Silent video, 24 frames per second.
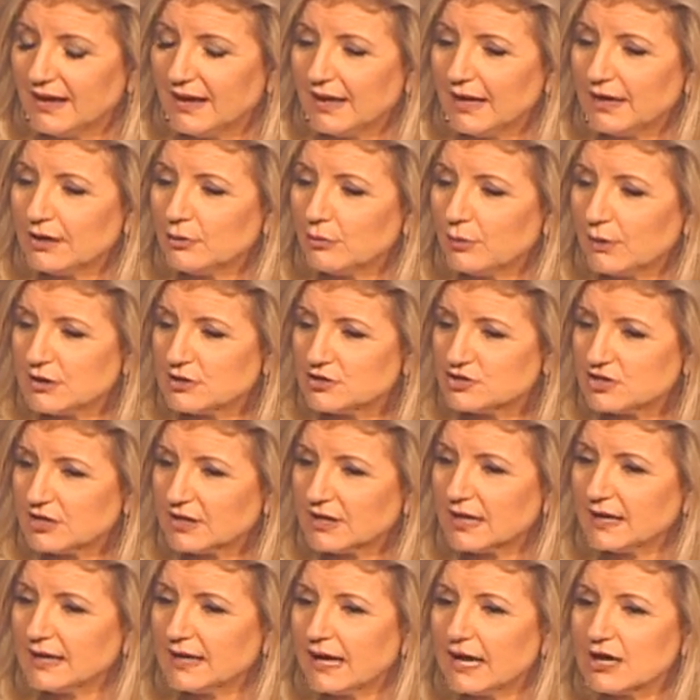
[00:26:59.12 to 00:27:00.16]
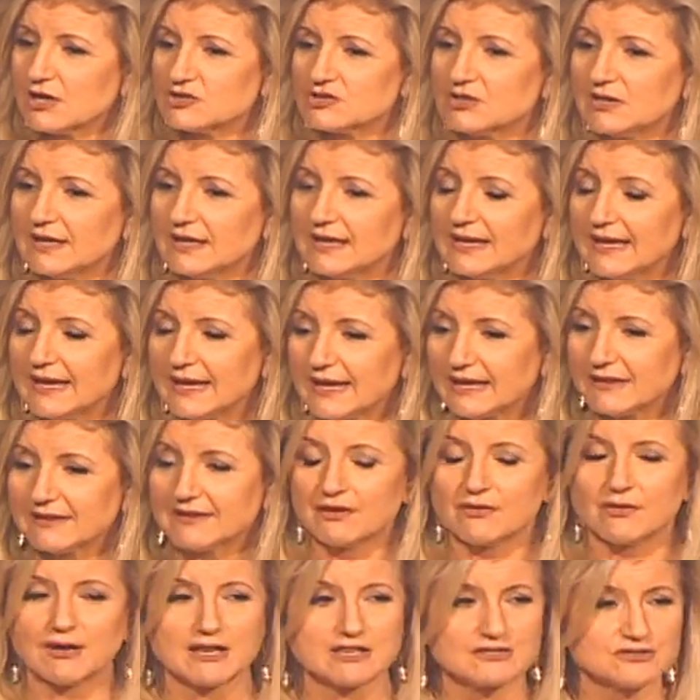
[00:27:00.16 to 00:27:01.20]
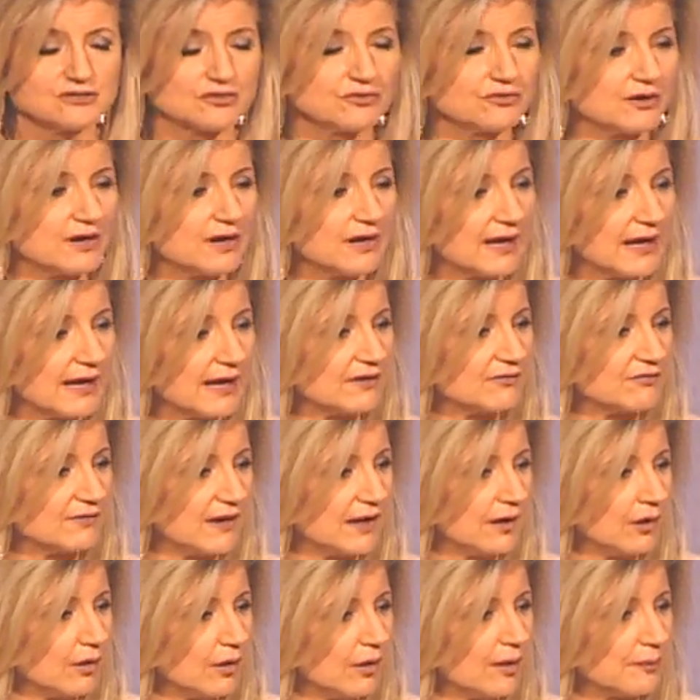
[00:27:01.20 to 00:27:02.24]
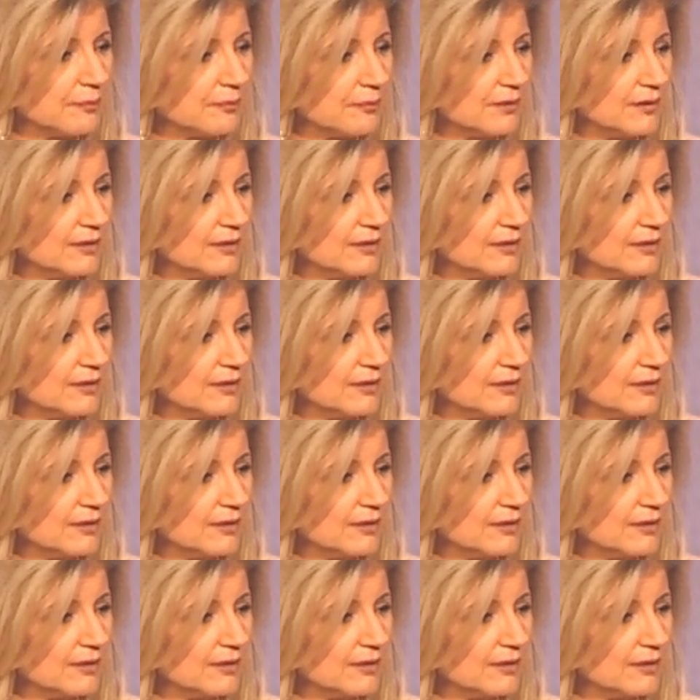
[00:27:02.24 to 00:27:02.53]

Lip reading: and when she can actually lead the rest of her life, I hope,